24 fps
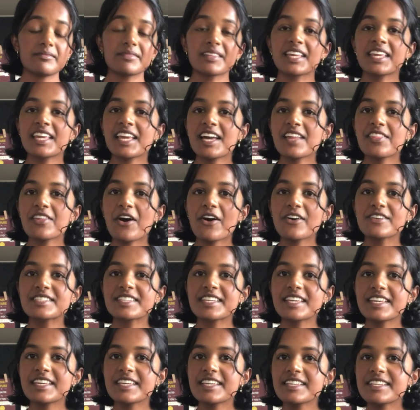Yeah, the
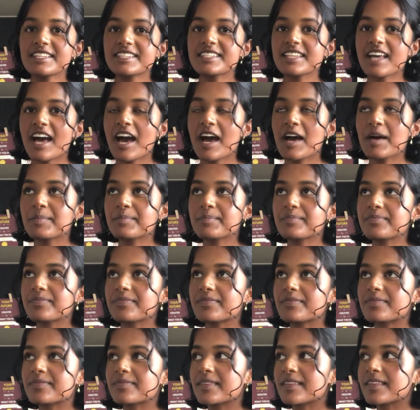OSCEs
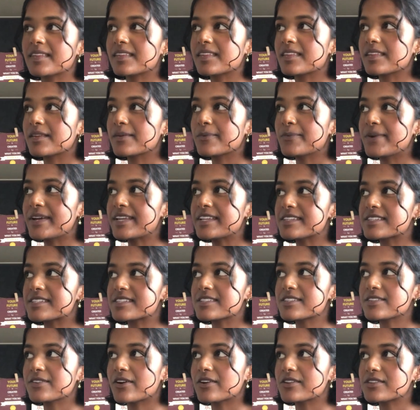went
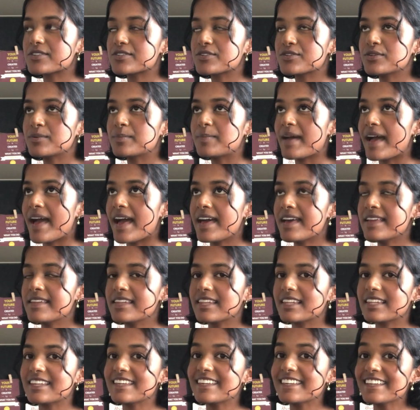not too
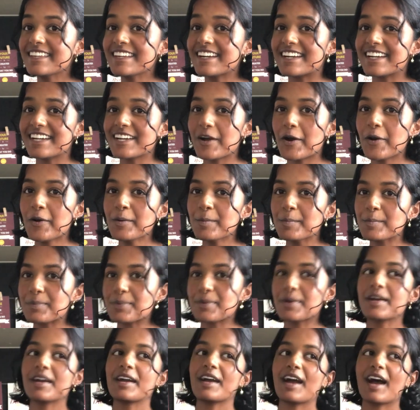badly, I hope.
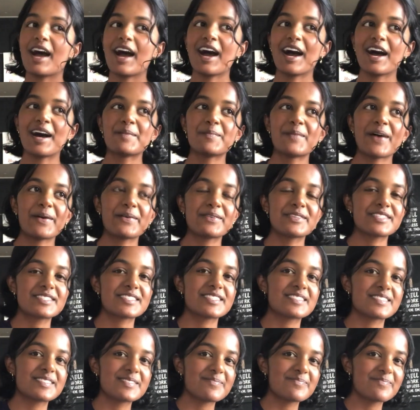I was
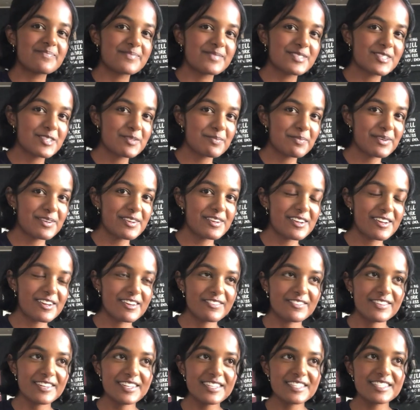super
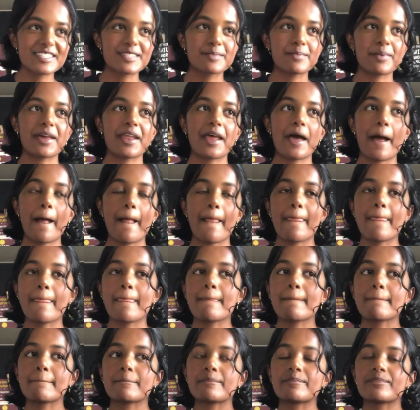nervous, but
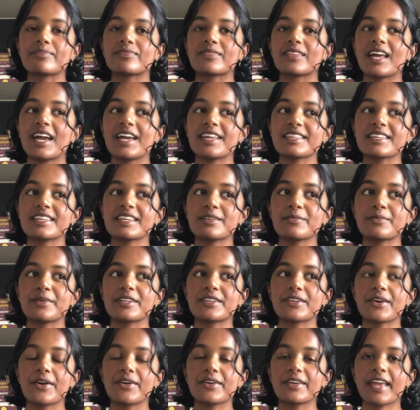I think it went
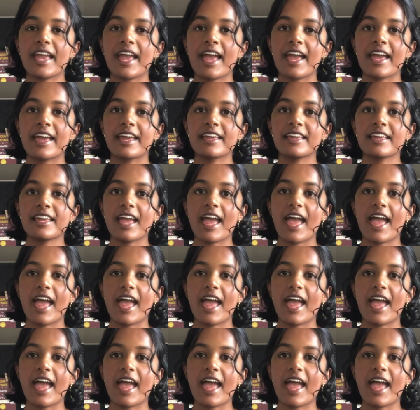okay.